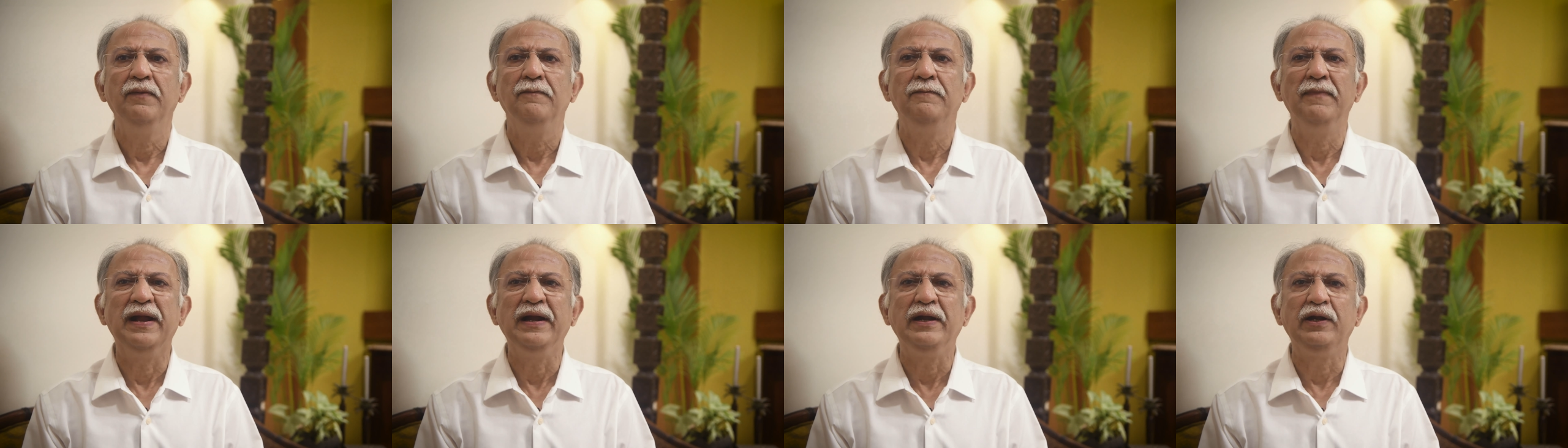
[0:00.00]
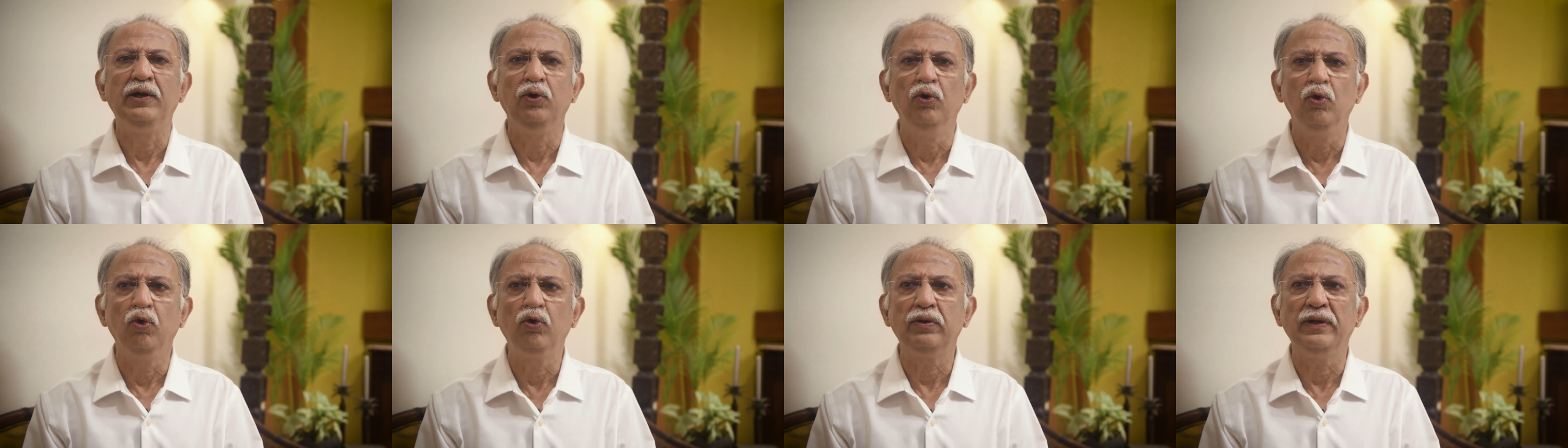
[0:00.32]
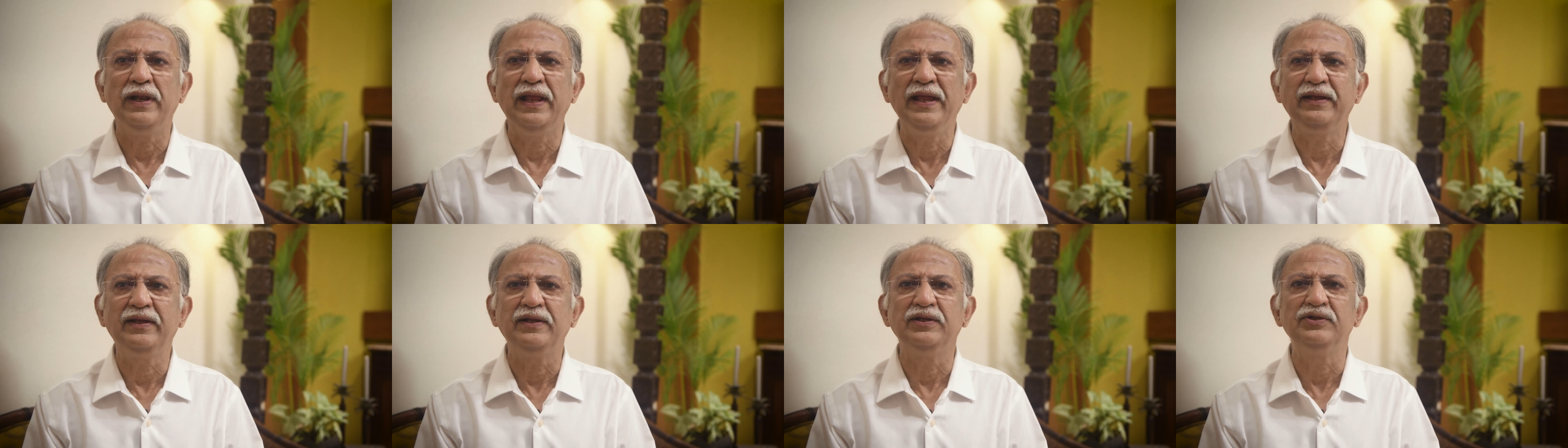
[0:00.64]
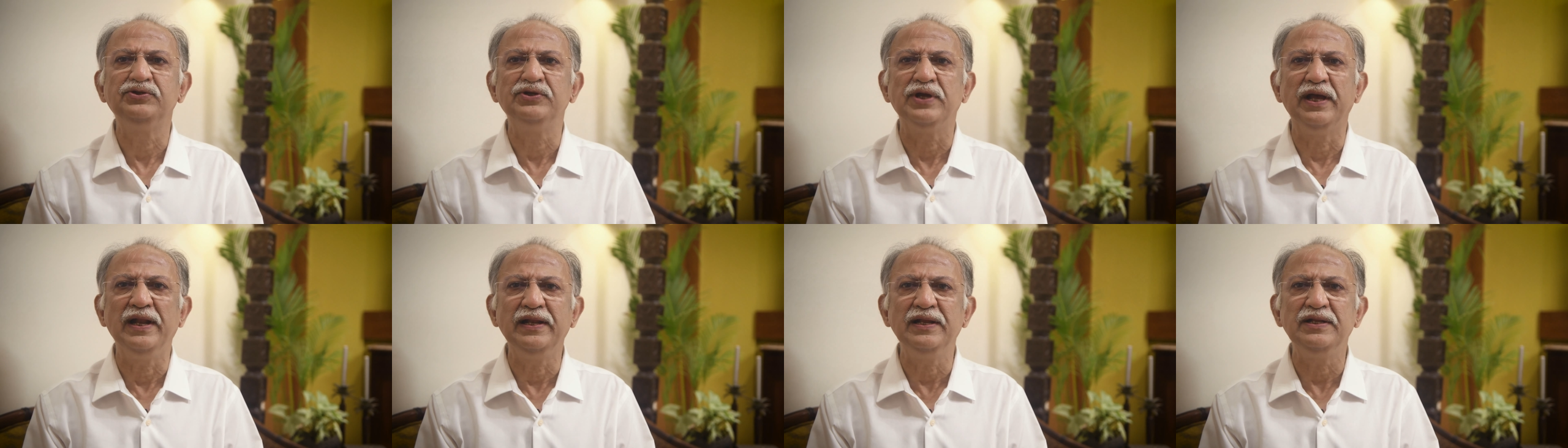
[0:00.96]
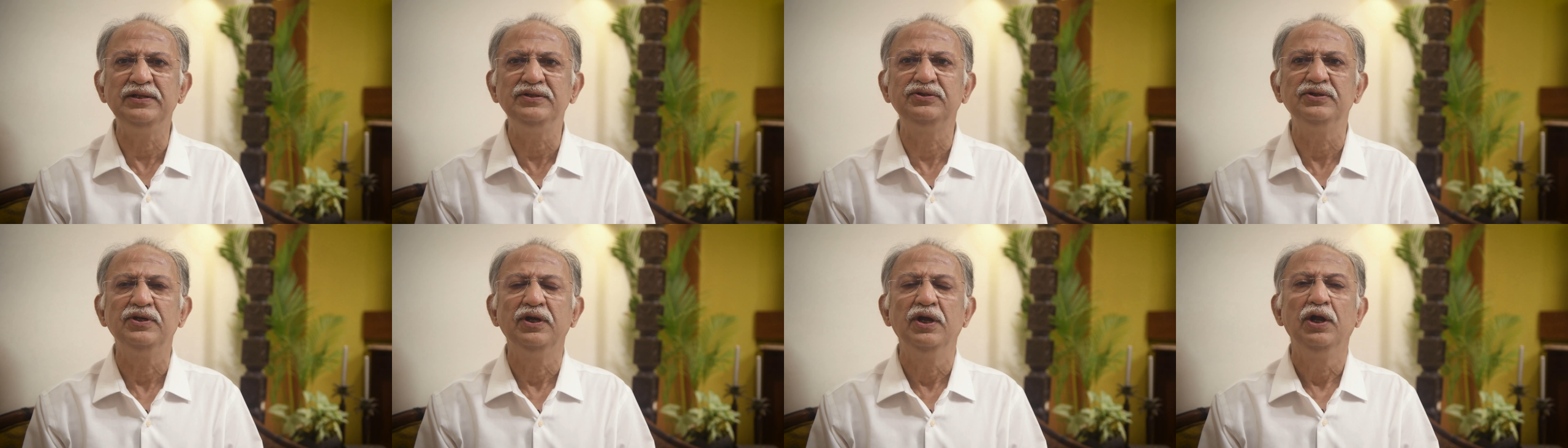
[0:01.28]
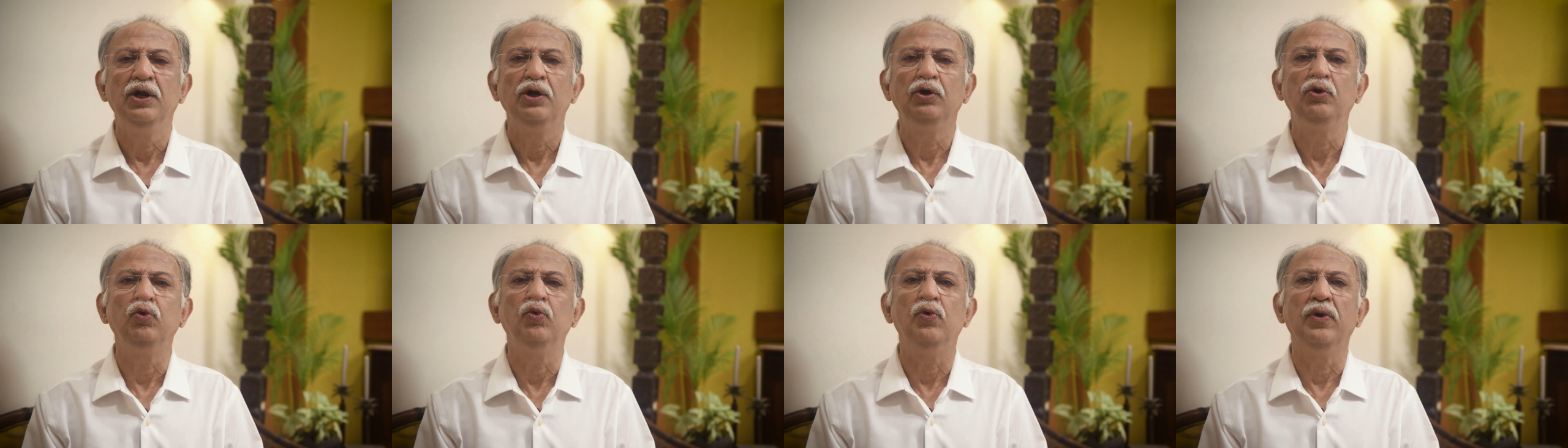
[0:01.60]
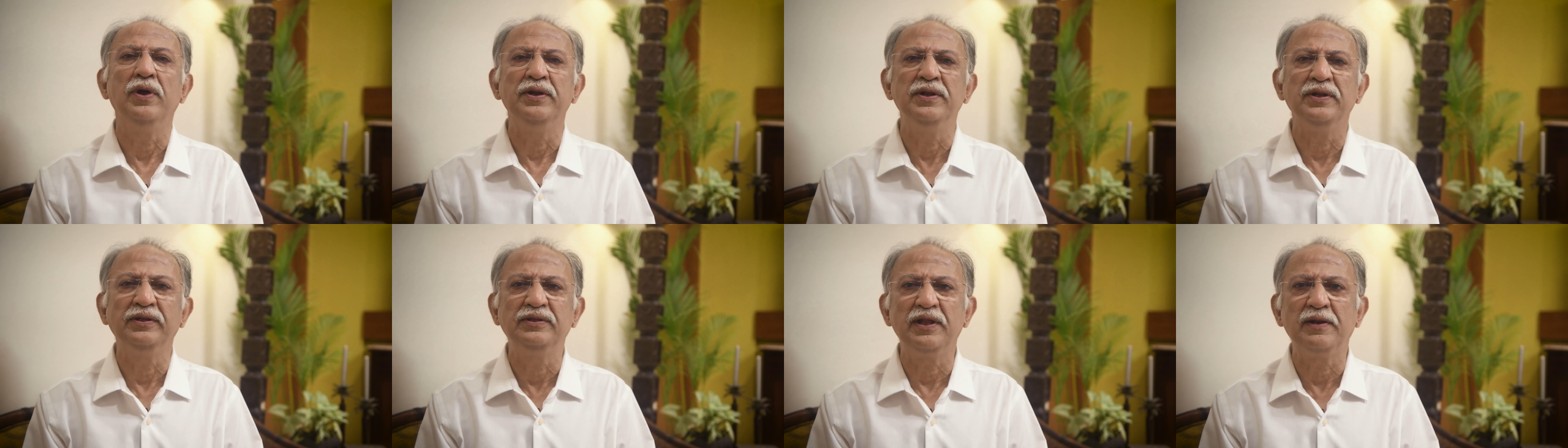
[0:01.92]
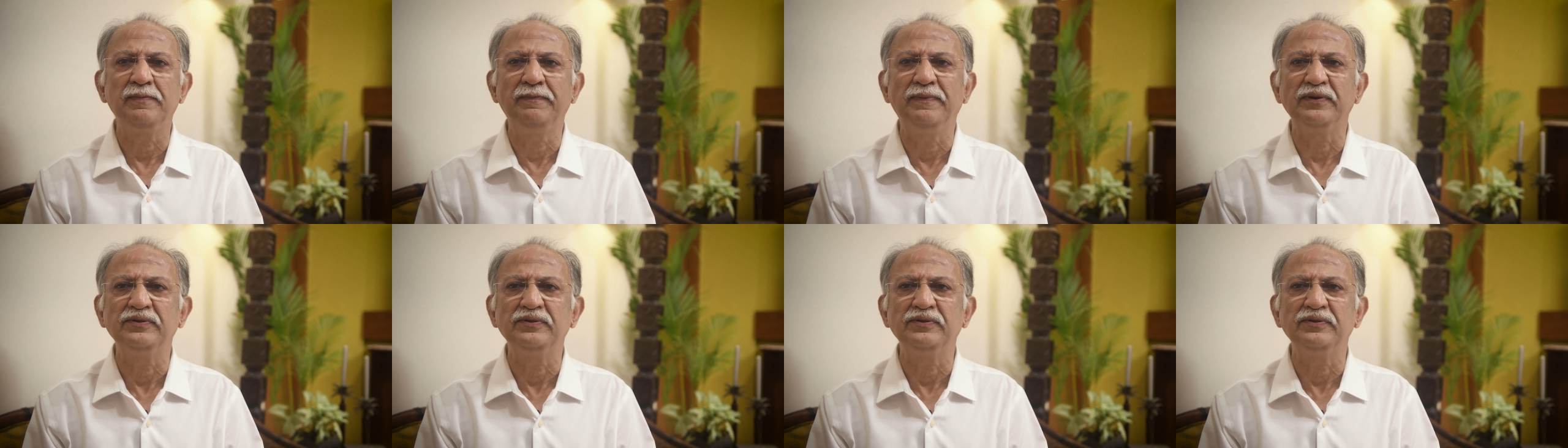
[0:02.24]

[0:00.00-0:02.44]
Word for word: might look like a challenge to another